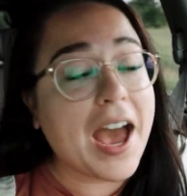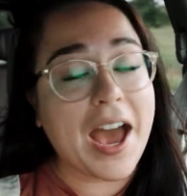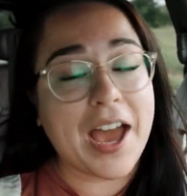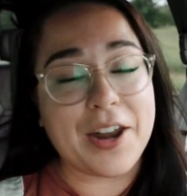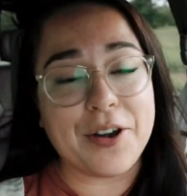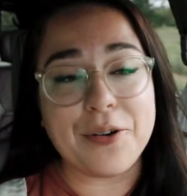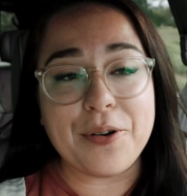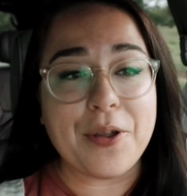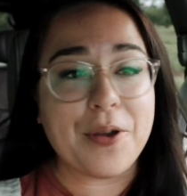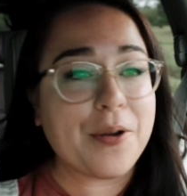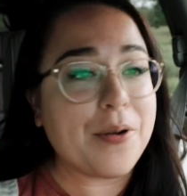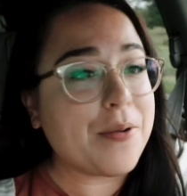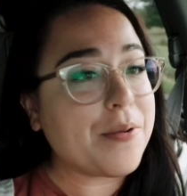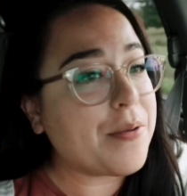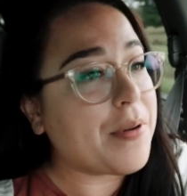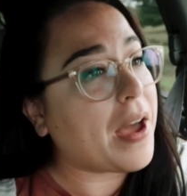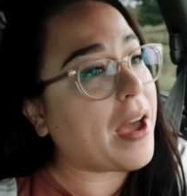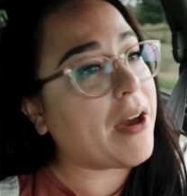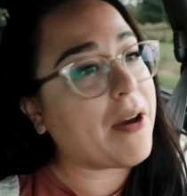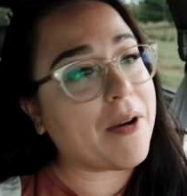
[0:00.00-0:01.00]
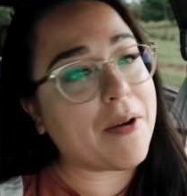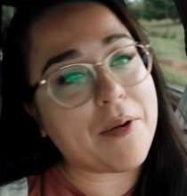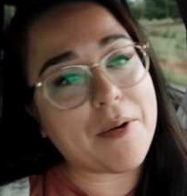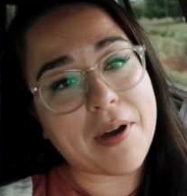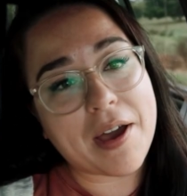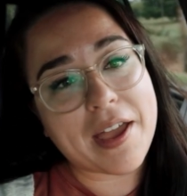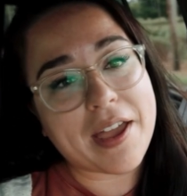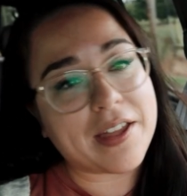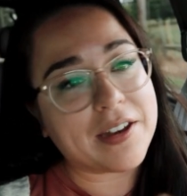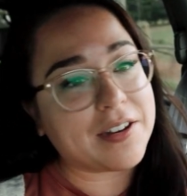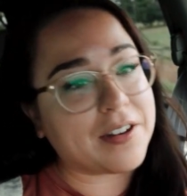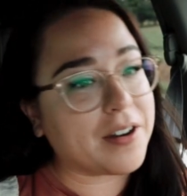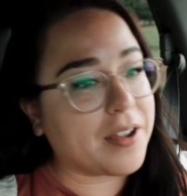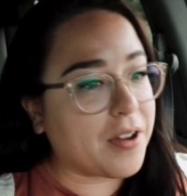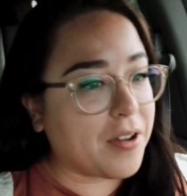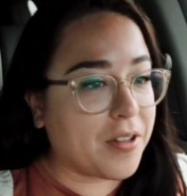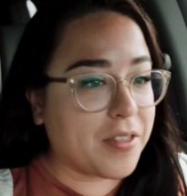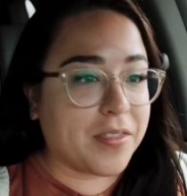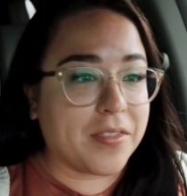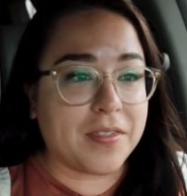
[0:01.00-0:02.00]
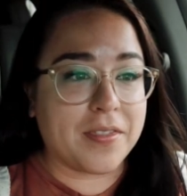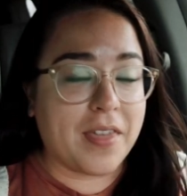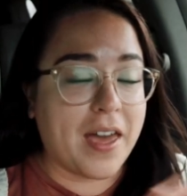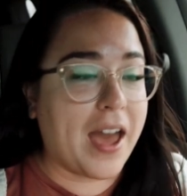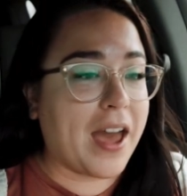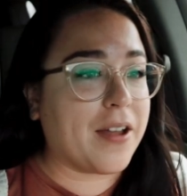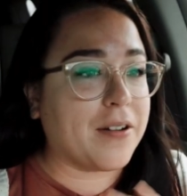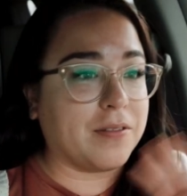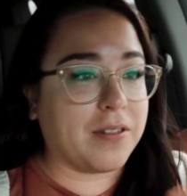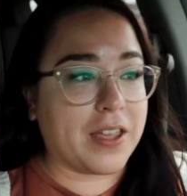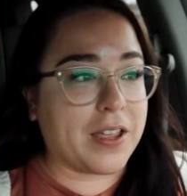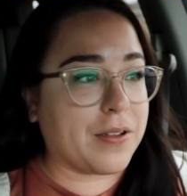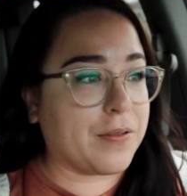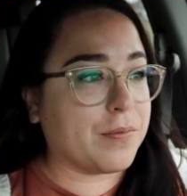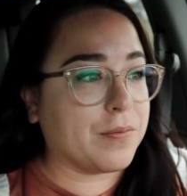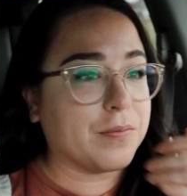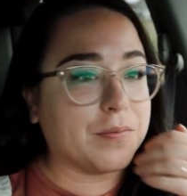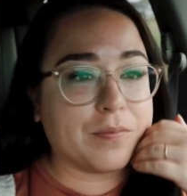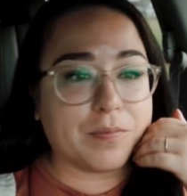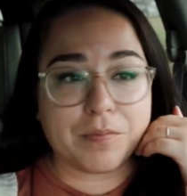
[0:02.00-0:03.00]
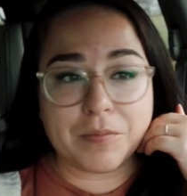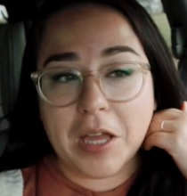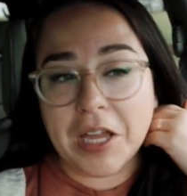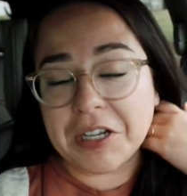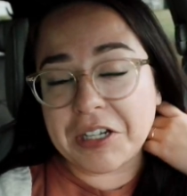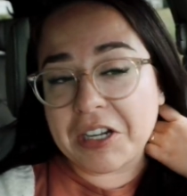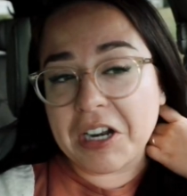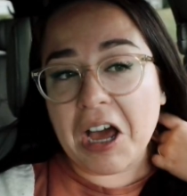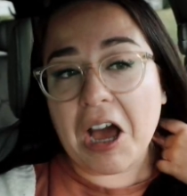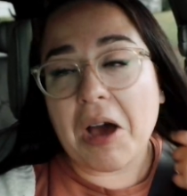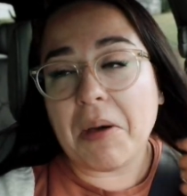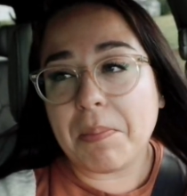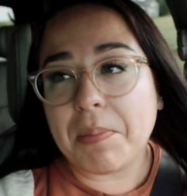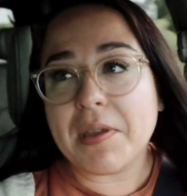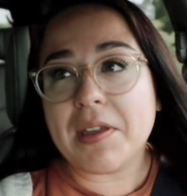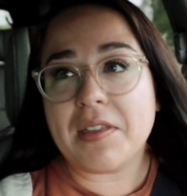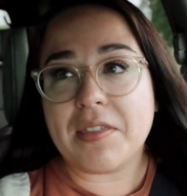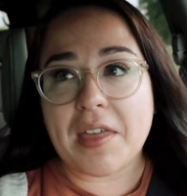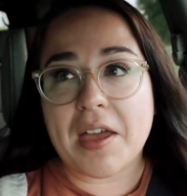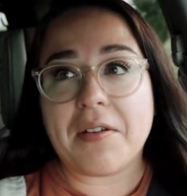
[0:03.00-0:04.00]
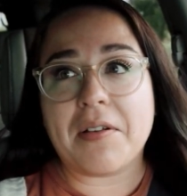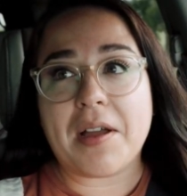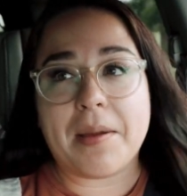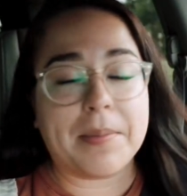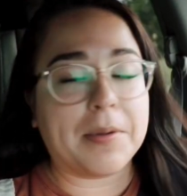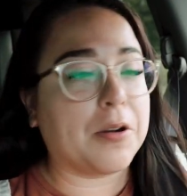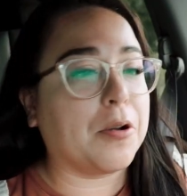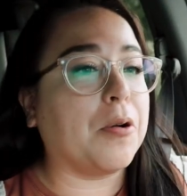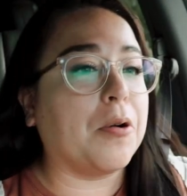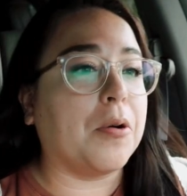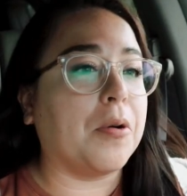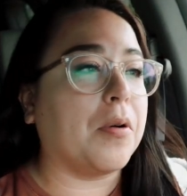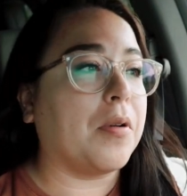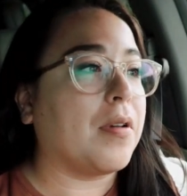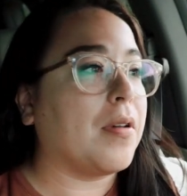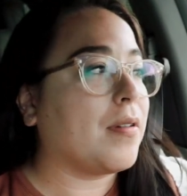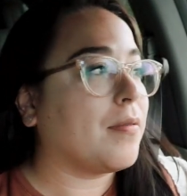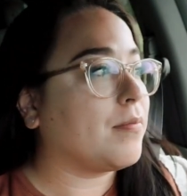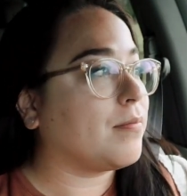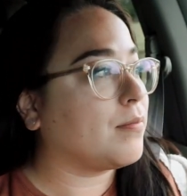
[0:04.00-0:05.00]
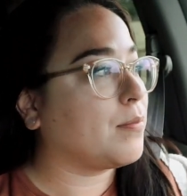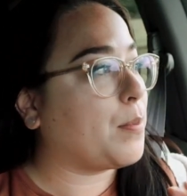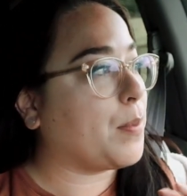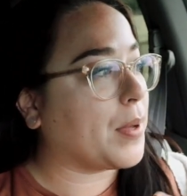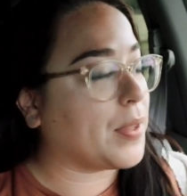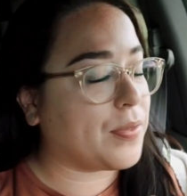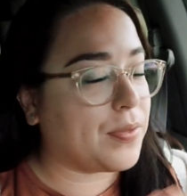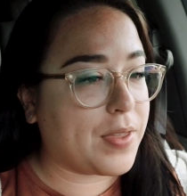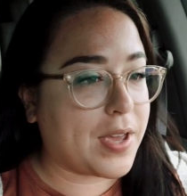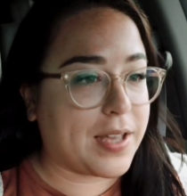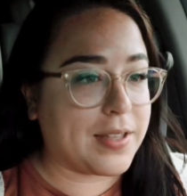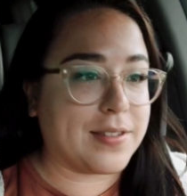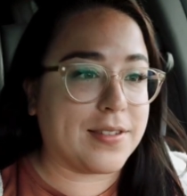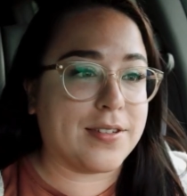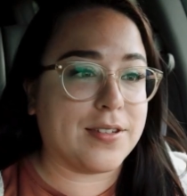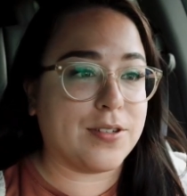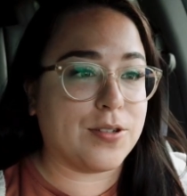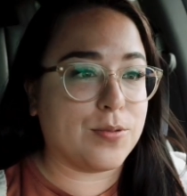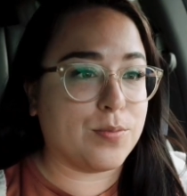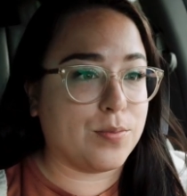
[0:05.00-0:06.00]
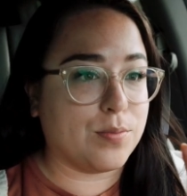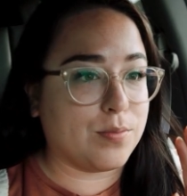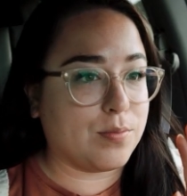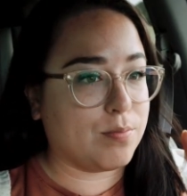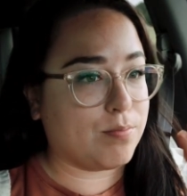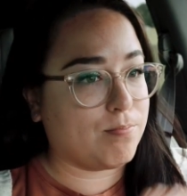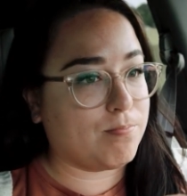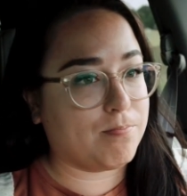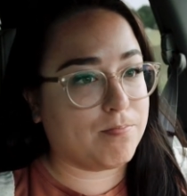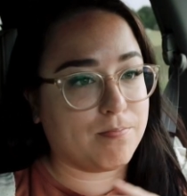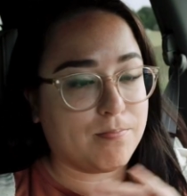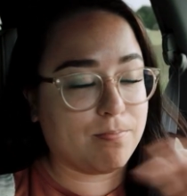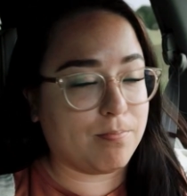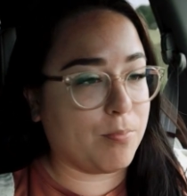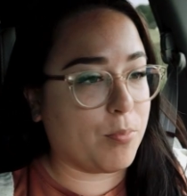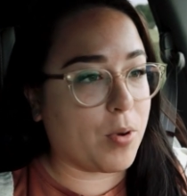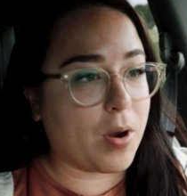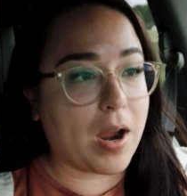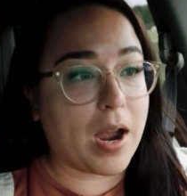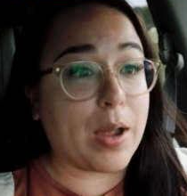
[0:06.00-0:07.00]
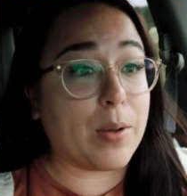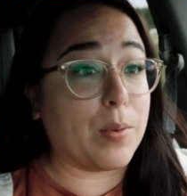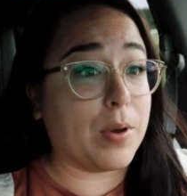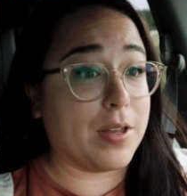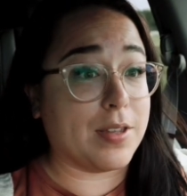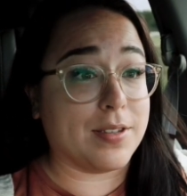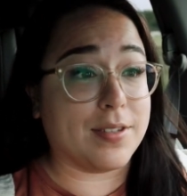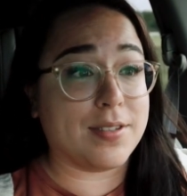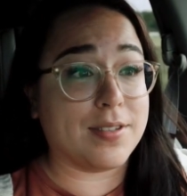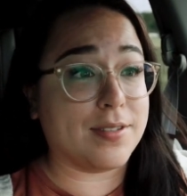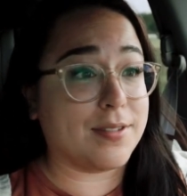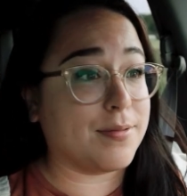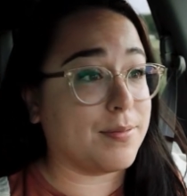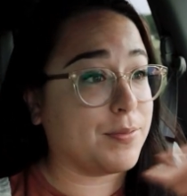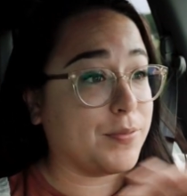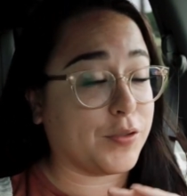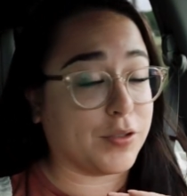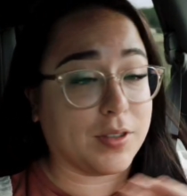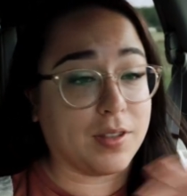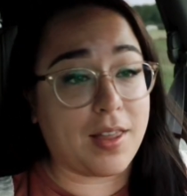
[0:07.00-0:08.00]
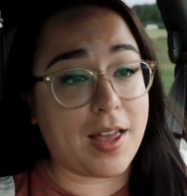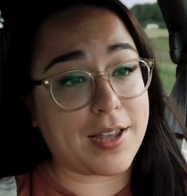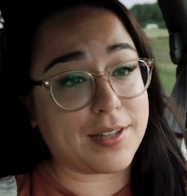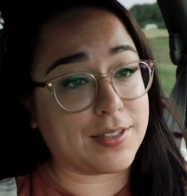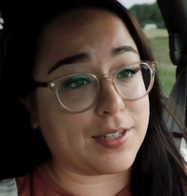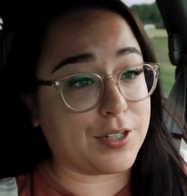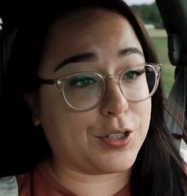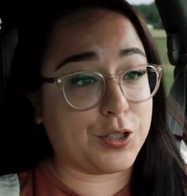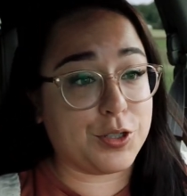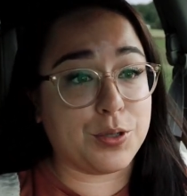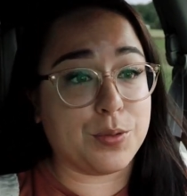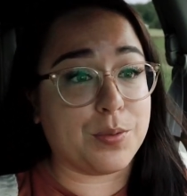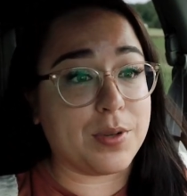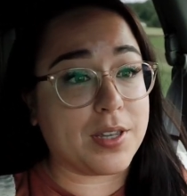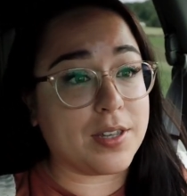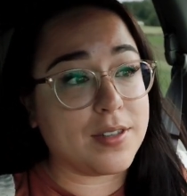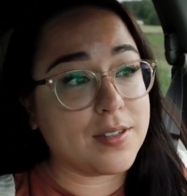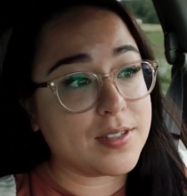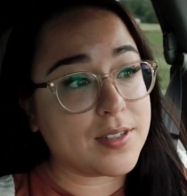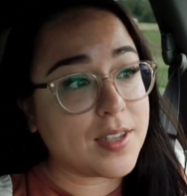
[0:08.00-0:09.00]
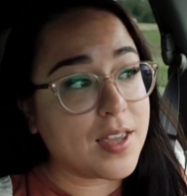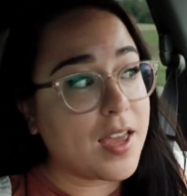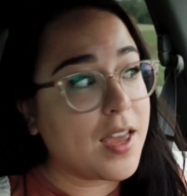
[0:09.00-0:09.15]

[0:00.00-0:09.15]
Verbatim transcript: I don't know how I ended on that, like ended up in that rabbit hole, but that's where I was for the last like two weeks.